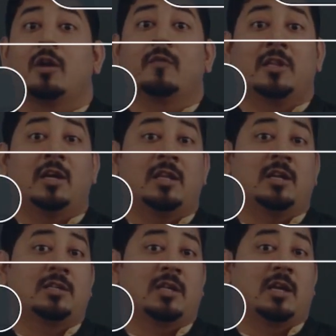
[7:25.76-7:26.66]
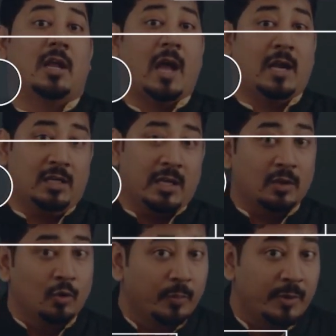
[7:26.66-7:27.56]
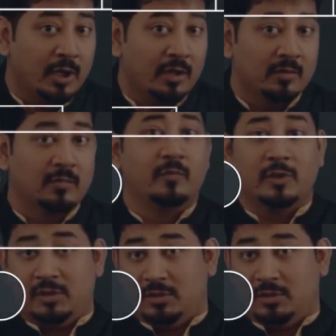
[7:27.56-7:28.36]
on whether there is an aldehyde group here, which